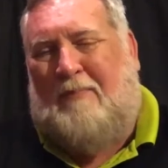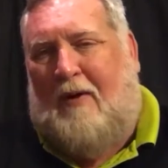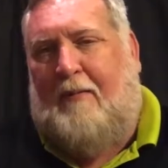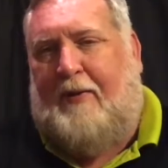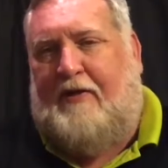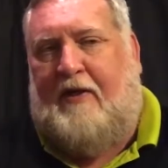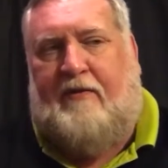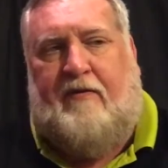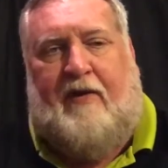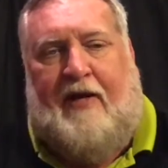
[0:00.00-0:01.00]
probably bring
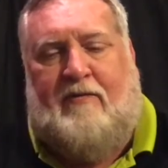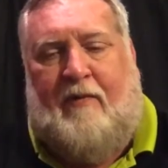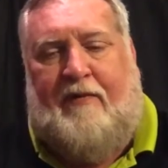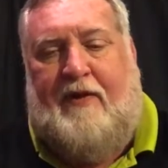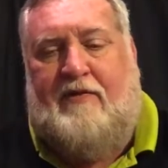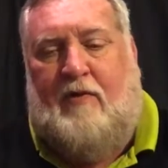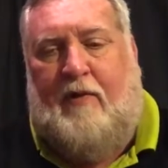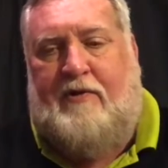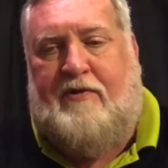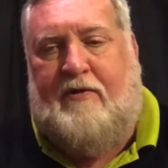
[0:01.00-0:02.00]
Ticket to Ride. It's one of the easier
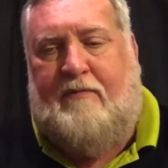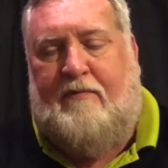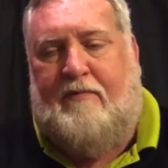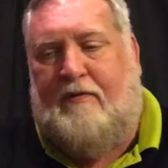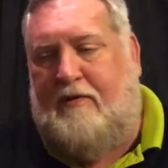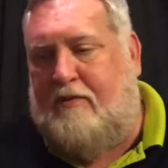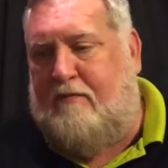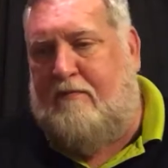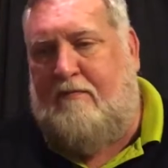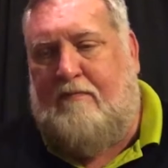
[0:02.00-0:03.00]
ones to just
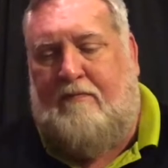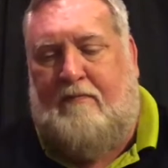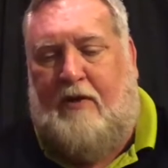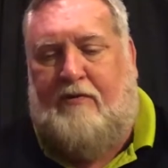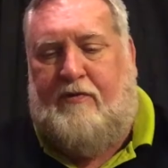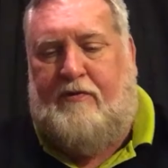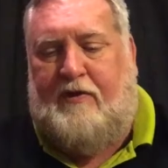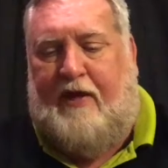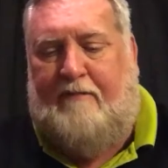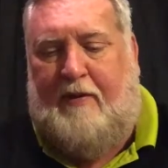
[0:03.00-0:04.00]
introduce
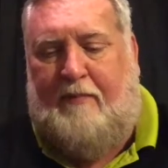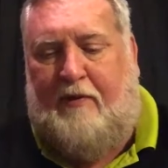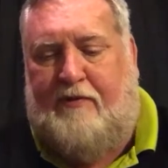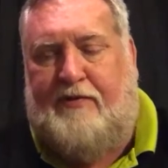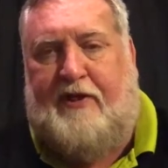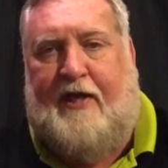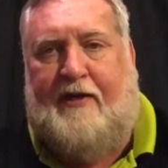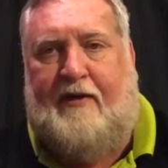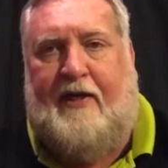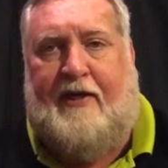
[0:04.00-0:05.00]
and have people
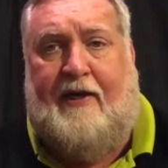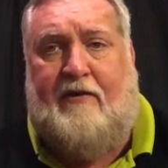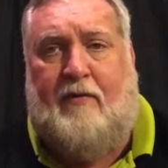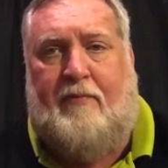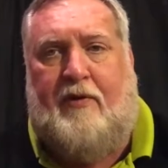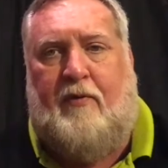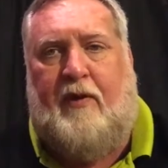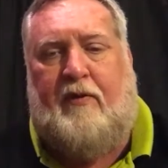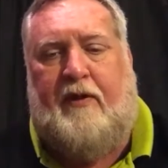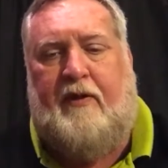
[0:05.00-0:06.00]
understand and get into it pretty
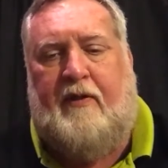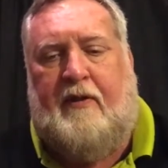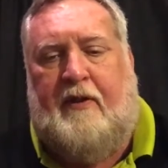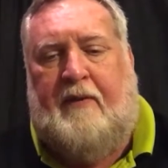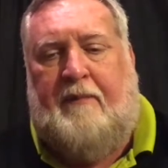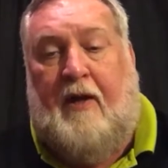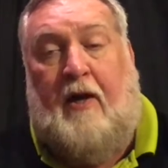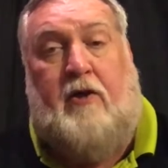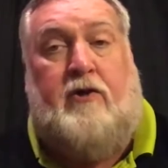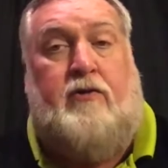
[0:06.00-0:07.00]
quickly.
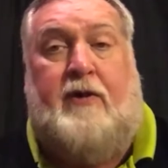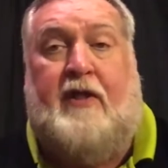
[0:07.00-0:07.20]
I could do